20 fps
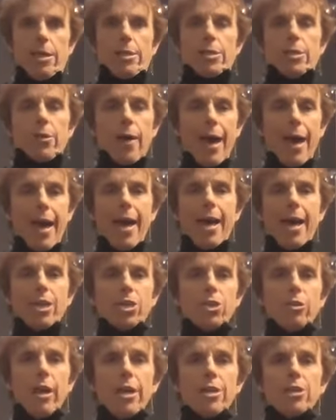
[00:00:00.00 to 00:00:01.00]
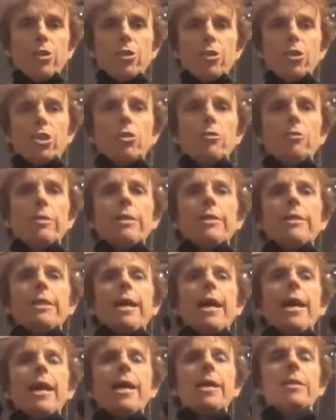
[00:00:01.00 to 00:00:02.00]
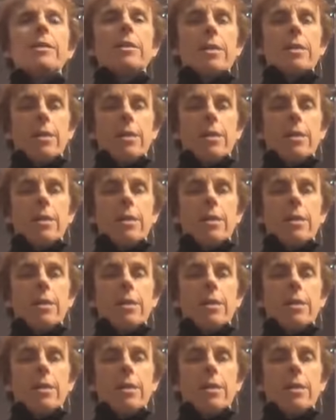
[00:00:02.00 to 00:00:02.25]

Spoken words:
So as you guys are doing that,